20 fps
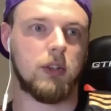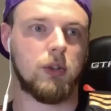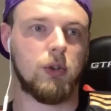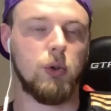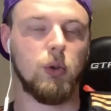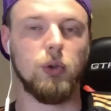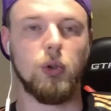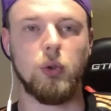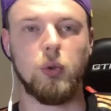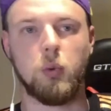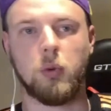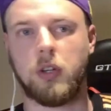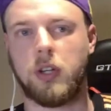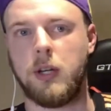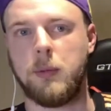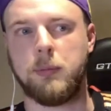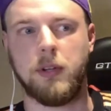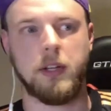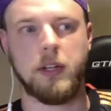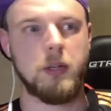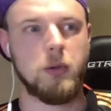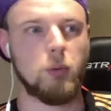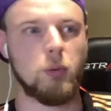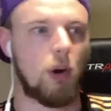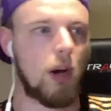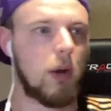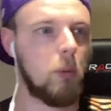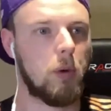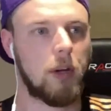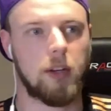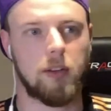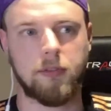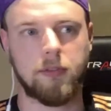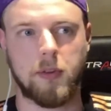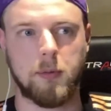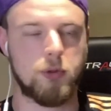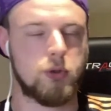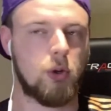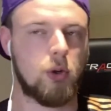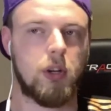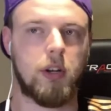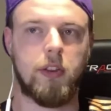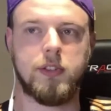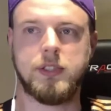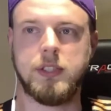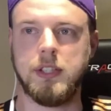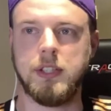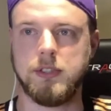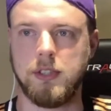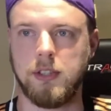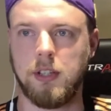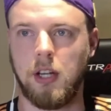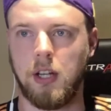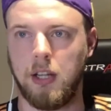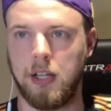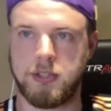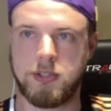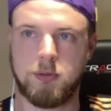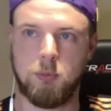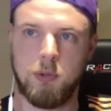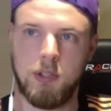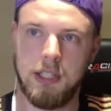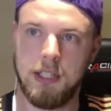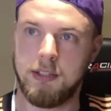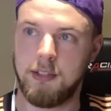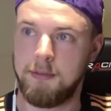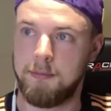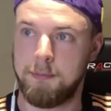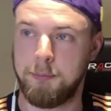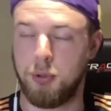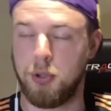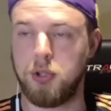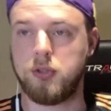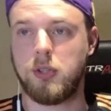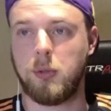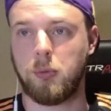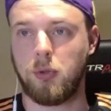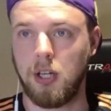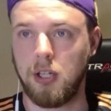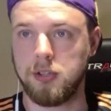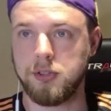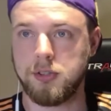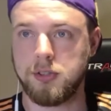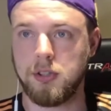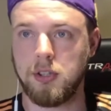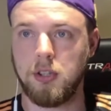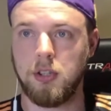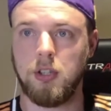Kulu, we're going to play you right wing for the majority of the season, unless we need to put you somewhere else.